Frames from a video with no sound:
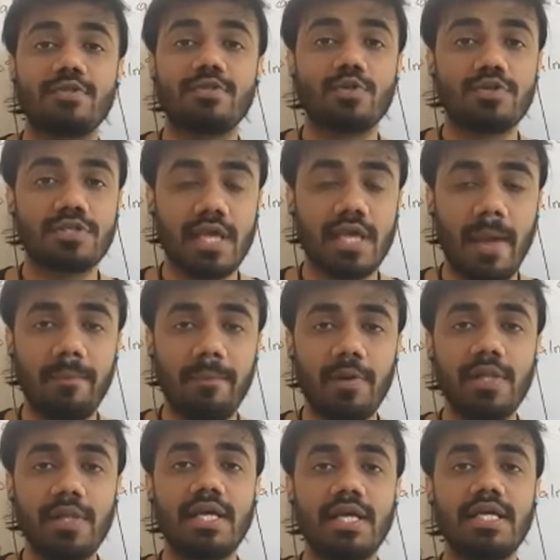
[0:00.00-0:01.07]
So
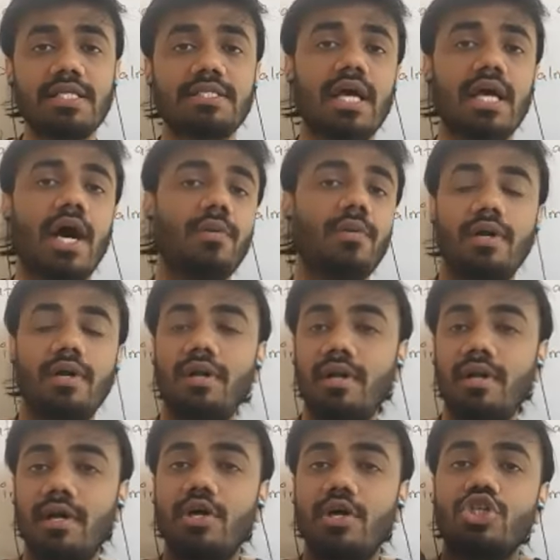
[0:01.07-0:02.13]
scapula is our
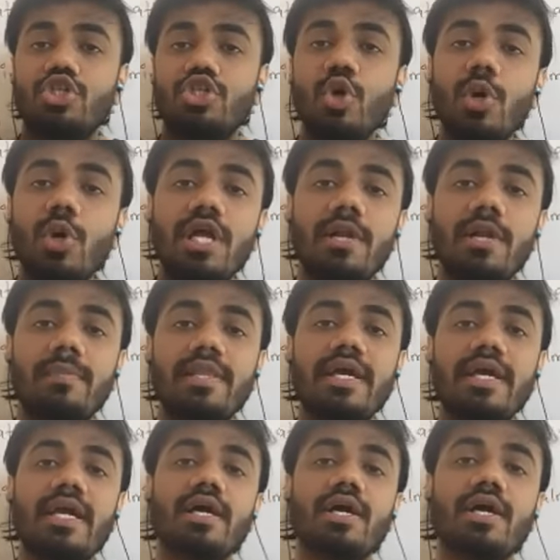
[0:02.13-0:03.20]
shoulder
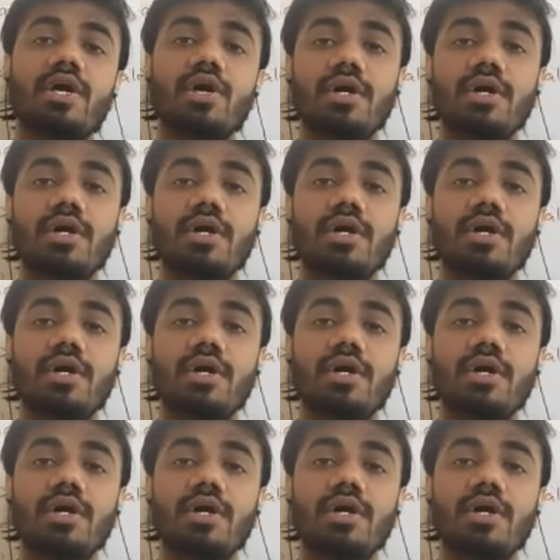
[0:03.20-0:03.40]
blade.